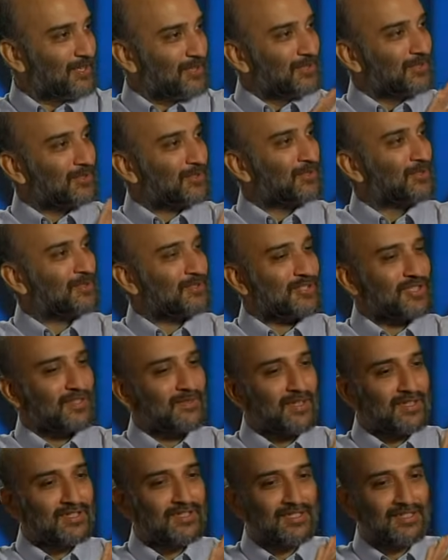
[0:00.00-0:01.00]
You called
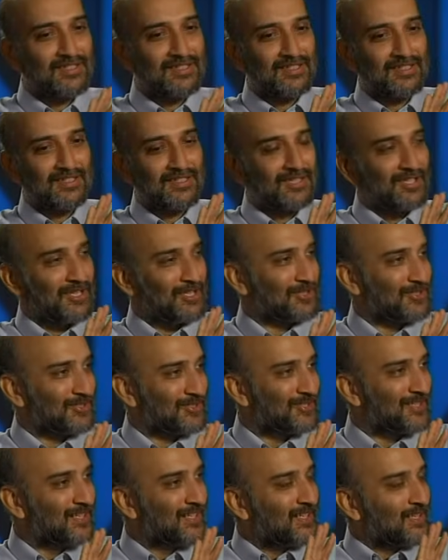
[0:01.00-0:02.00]
Sivaji
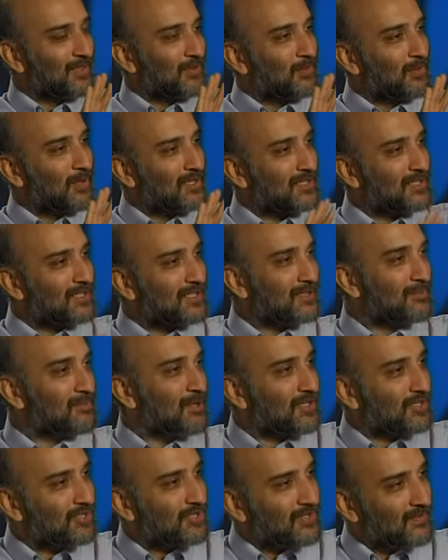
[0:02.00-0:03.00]
Ganesan. What is it
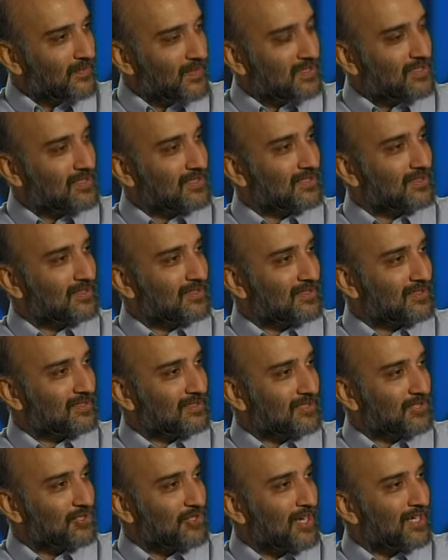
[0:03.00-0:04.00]
about Sivaji that
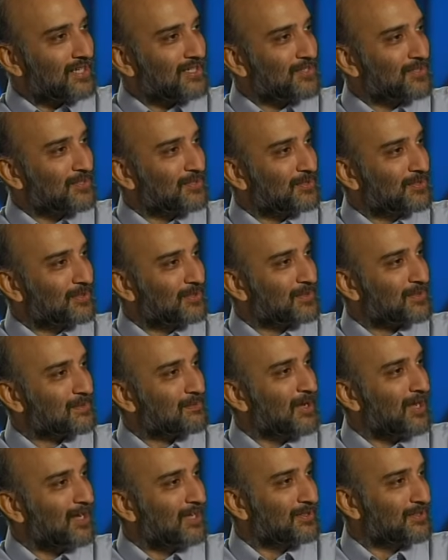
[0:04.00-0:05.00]
attracts you and
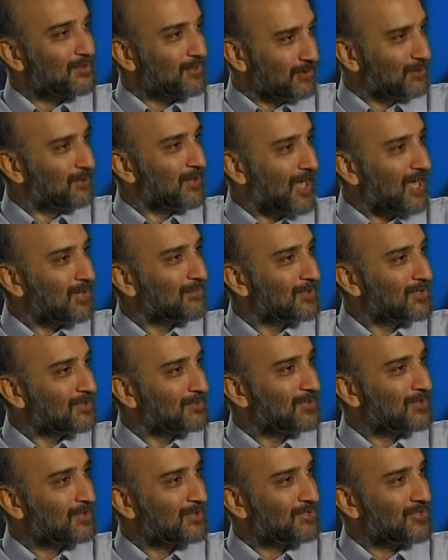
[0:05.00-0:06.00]
inspires you? Are you happy to
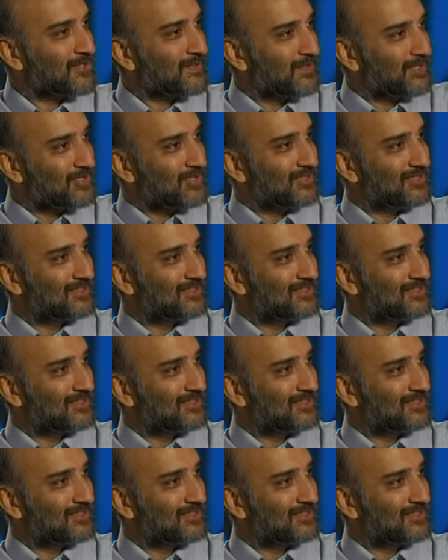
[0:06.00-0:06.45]
be called Sivaji?